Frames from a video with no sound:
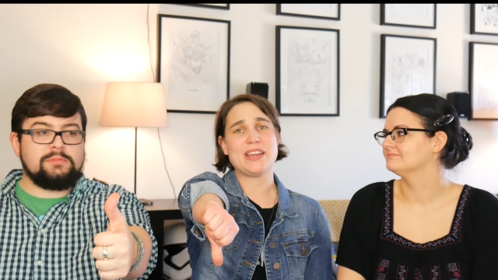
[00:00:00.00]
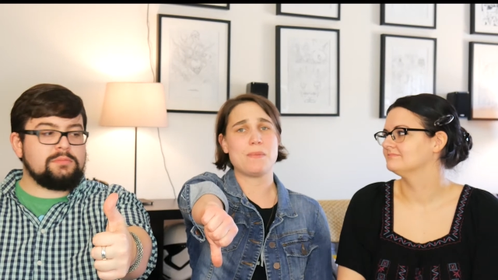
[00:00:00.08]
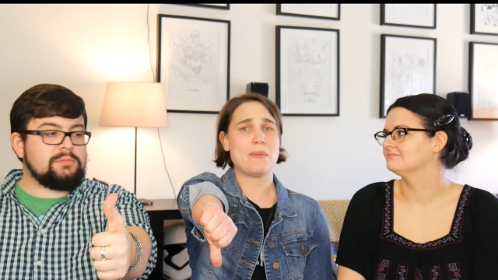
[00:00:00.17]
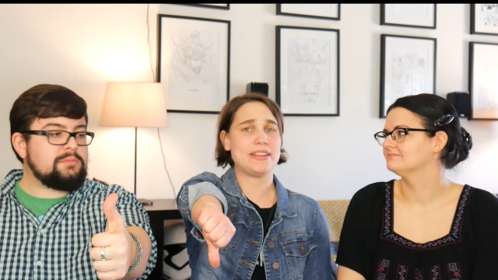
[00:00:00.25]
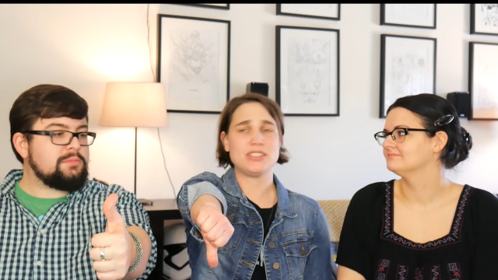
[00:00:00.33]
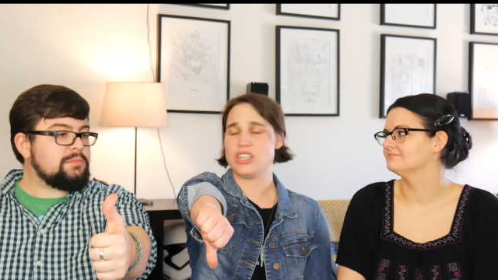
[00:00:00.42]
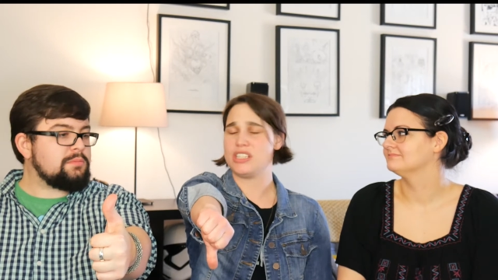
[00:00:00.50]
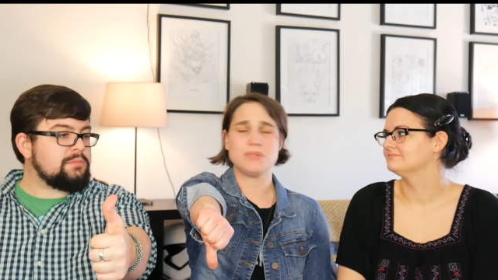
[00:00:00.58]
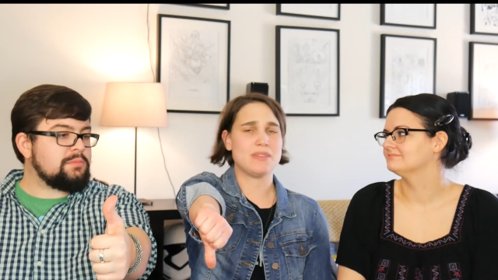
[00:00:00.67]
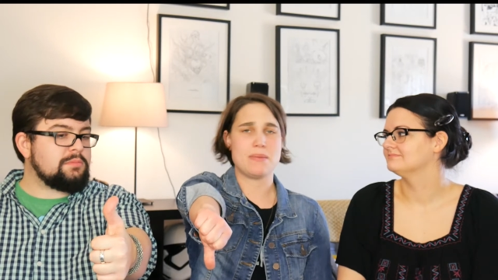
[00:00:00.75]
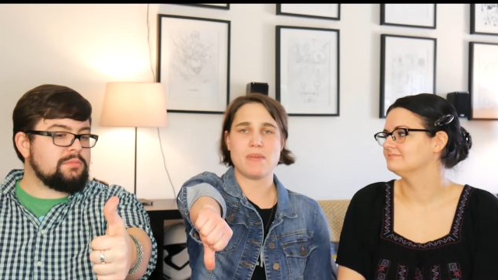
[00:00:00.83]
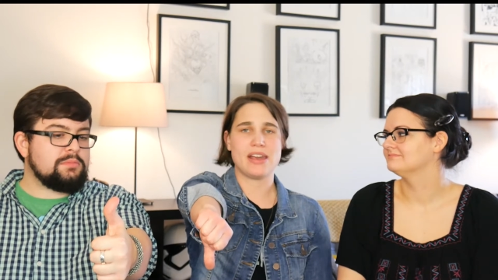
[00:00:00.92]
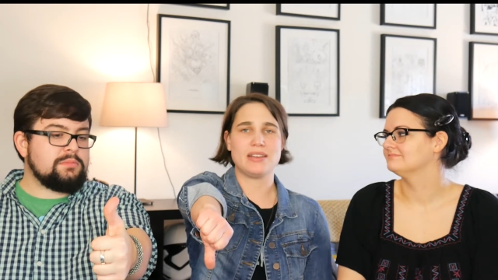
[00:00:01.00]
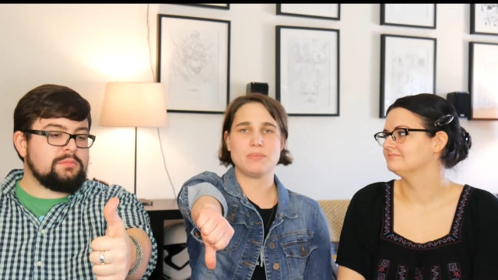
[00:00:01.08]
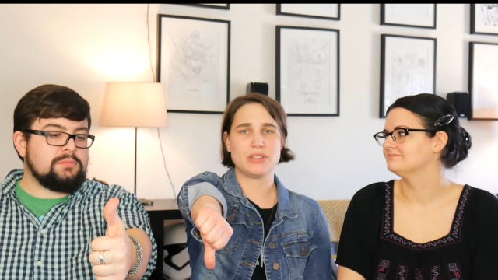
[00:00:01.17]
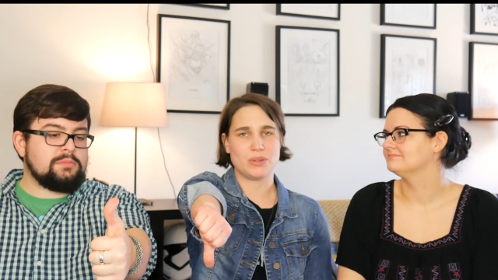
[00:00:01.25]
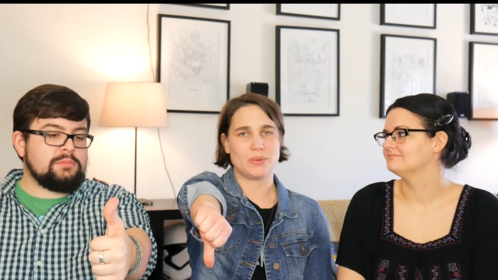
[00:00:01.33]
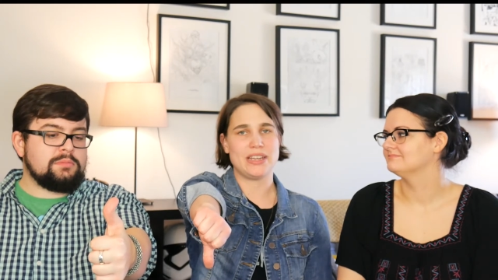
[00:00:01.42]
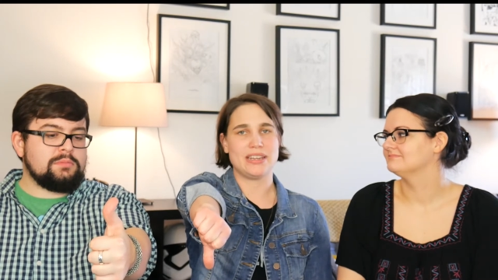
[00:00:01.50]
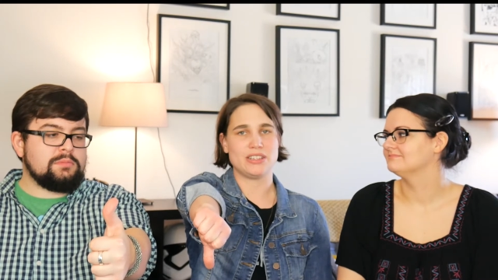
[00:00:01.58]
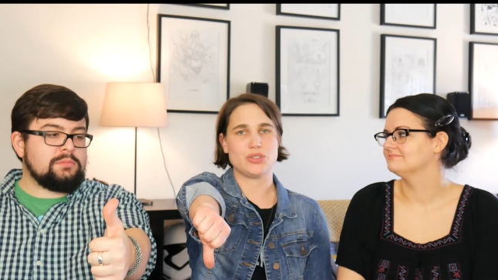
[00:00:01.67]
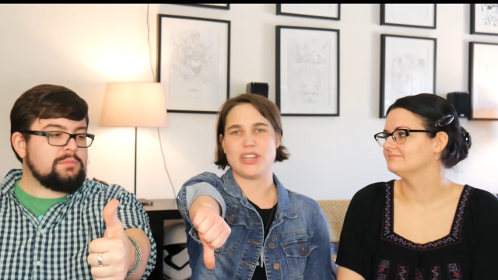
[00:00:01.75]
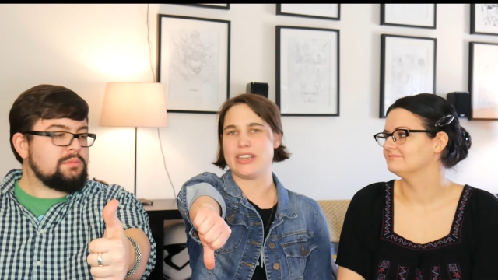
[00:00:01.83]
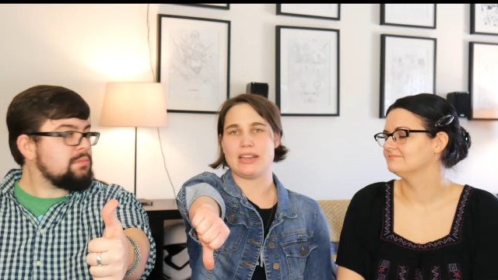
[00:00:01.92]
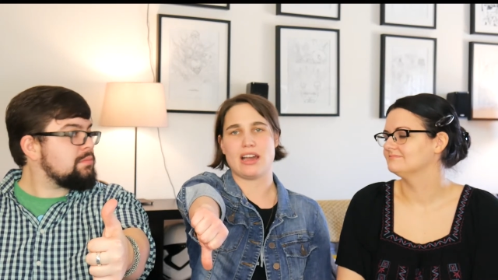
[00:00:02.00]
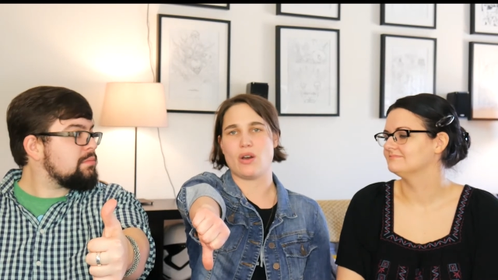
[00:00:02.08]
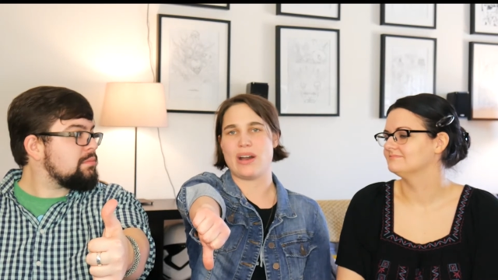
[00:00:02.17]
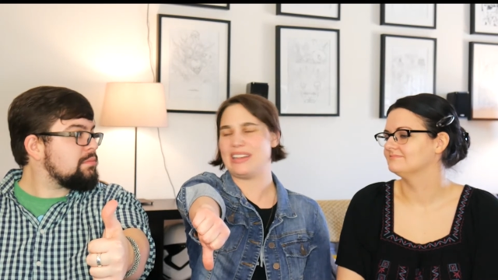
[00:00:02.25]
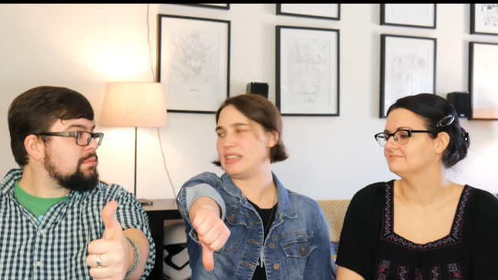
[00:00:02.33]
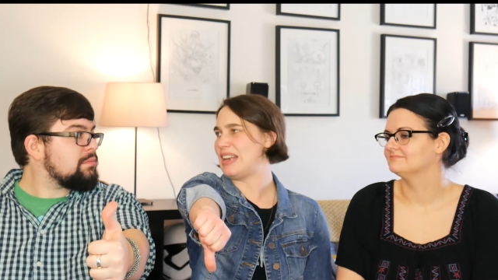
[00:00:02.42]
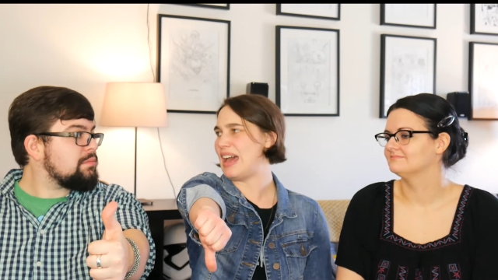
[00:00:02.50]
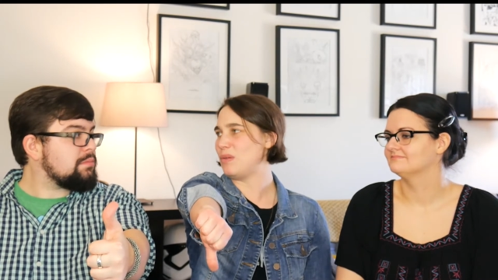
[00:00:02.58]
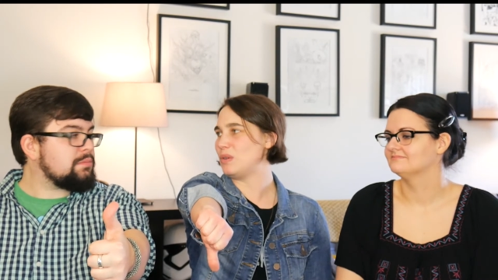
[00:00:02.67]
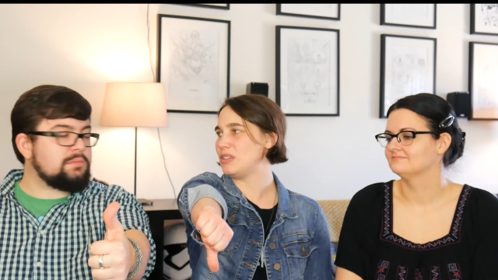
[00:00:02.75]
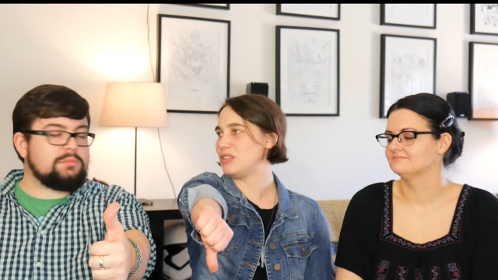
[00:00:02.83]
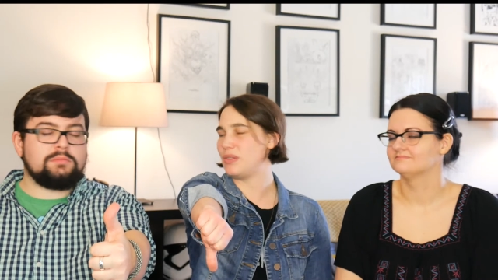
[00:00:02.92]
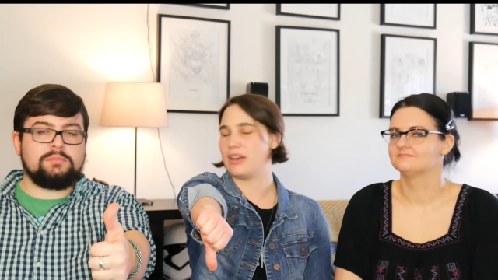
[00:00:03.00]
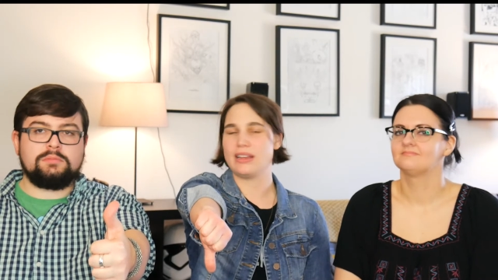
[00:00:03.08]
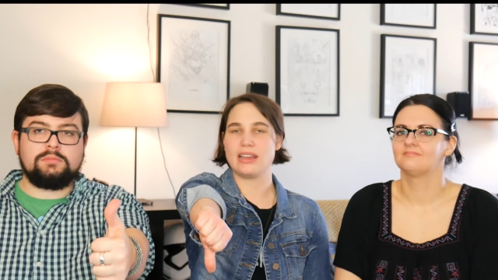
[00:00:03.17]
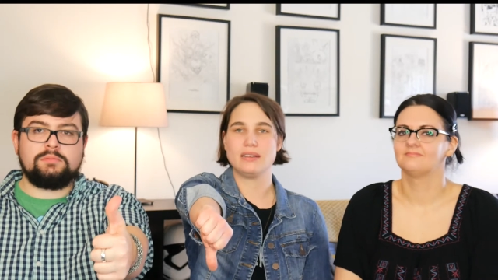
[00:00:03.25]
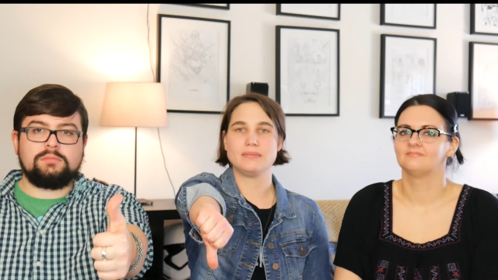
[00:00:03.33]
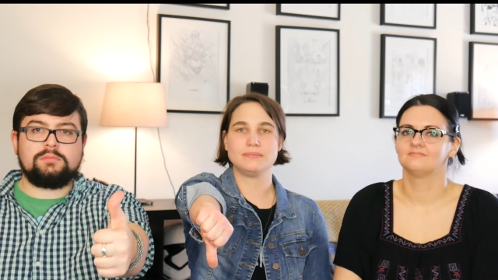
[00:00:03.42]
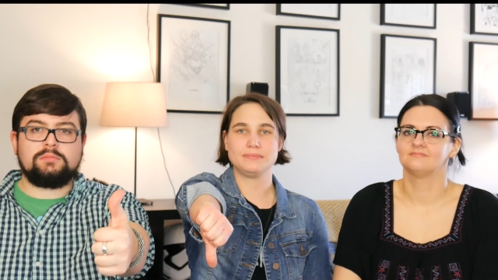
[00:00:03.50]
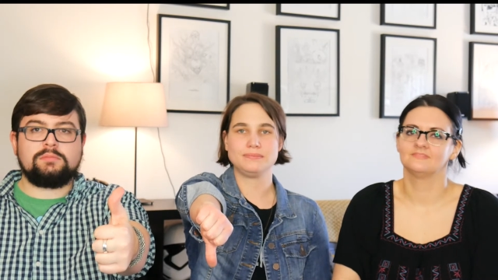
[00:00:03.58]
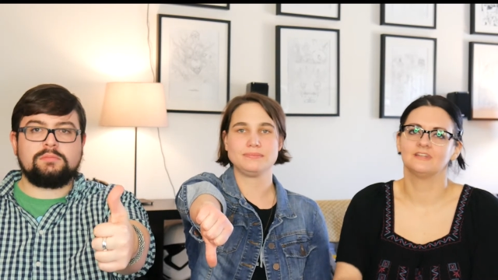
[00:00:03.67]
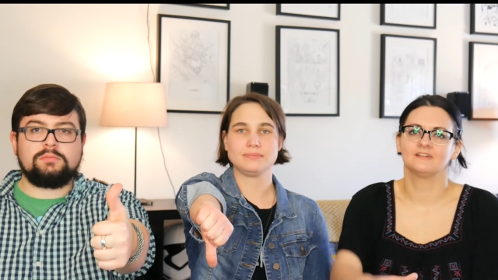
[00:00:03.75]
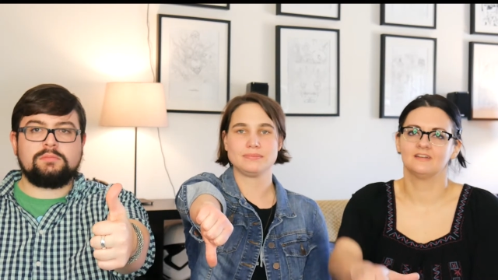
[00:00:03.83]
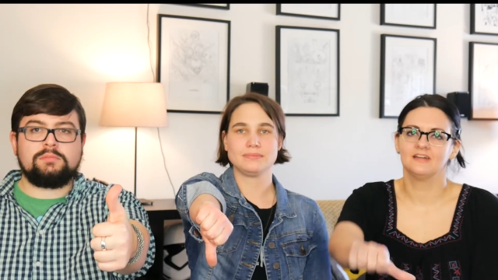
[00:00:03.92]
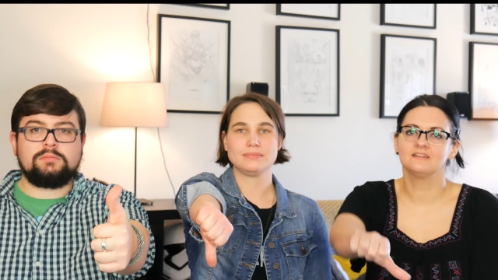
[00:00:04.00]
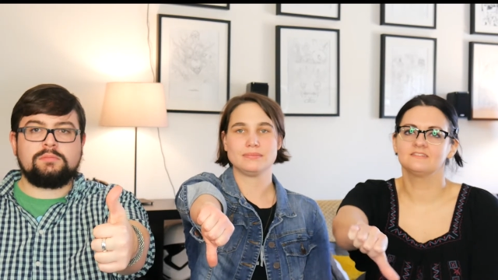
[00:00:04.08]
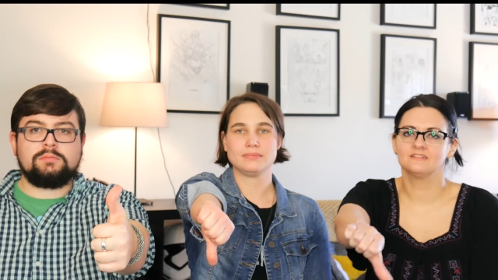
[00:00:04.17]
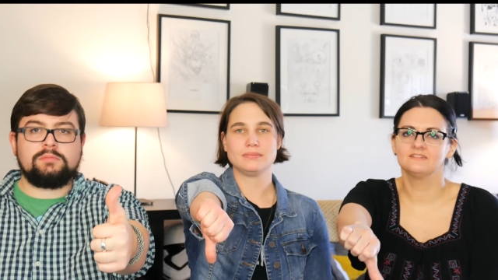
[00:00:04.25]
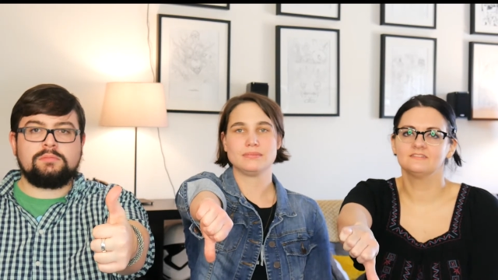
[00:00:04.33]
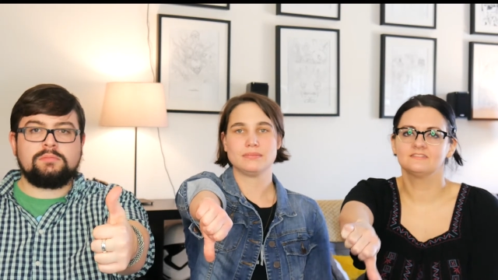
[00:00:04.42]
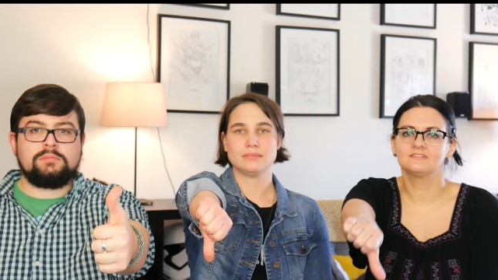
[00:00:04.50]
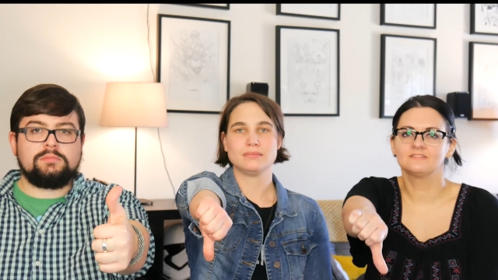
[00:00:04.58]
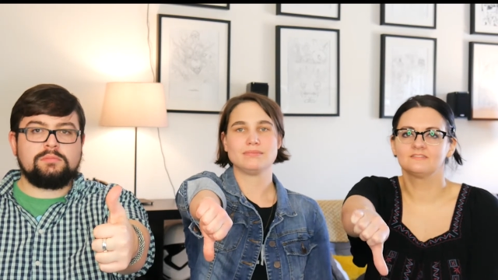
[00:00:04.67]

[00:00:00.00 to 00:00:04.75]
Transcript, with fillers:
Speaker 1: I might change my mind, but the way it is right now, I wouldn't do that again. Yeah, as is,